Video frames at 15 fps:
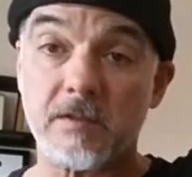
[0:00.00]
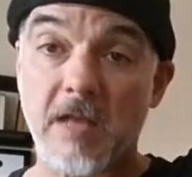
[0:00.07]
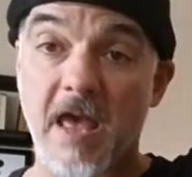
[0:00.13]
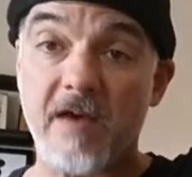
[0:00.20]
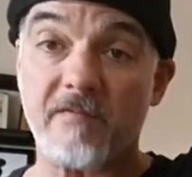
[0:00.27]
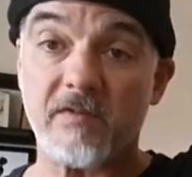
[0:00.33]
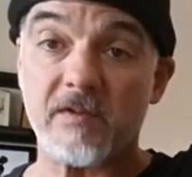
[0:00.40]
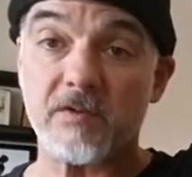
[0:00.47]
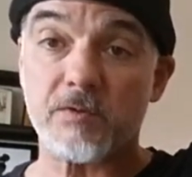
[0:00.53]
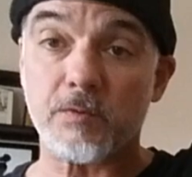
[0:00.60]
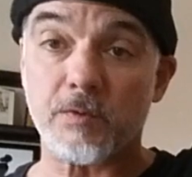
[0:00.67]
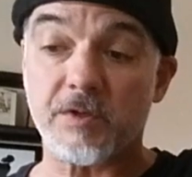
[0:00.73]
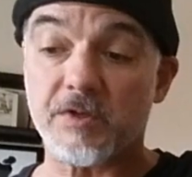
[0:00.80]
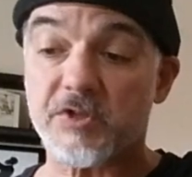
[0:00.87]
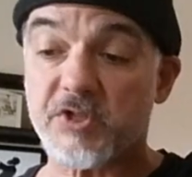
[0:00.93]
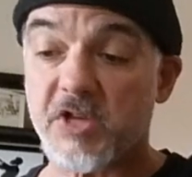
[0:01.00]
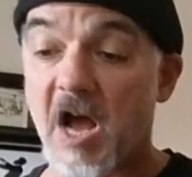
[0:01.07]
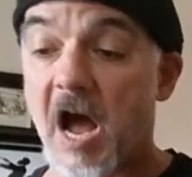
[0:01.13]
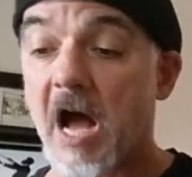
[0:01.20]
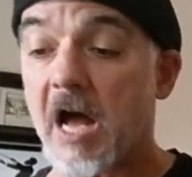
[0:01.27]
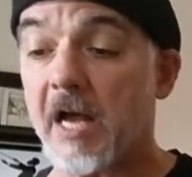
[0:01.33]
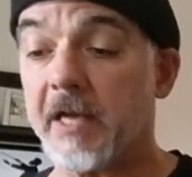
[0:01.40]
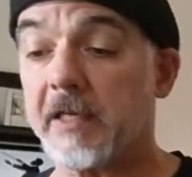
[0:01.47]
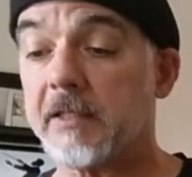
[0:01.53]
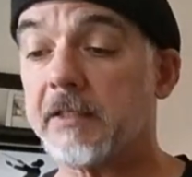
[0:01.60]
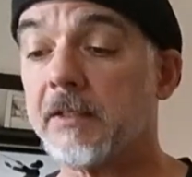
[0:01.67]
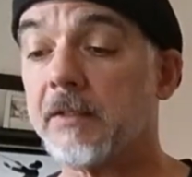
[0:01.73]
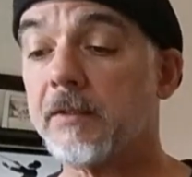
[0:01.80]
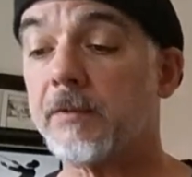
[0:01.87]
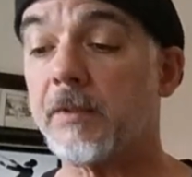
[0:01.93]
heavens or the sky,
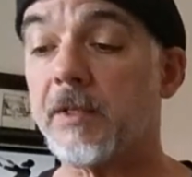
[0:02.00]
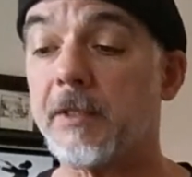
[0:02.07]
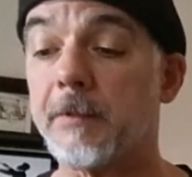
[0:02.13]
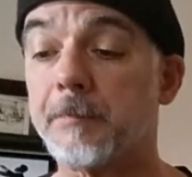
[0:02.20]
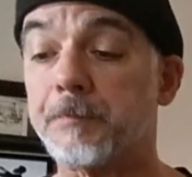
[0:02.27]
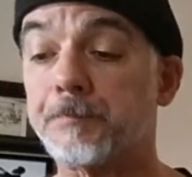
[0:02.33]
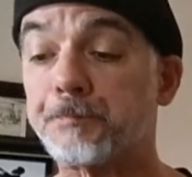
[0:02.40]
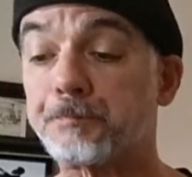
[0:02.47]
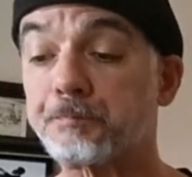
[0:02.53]
right?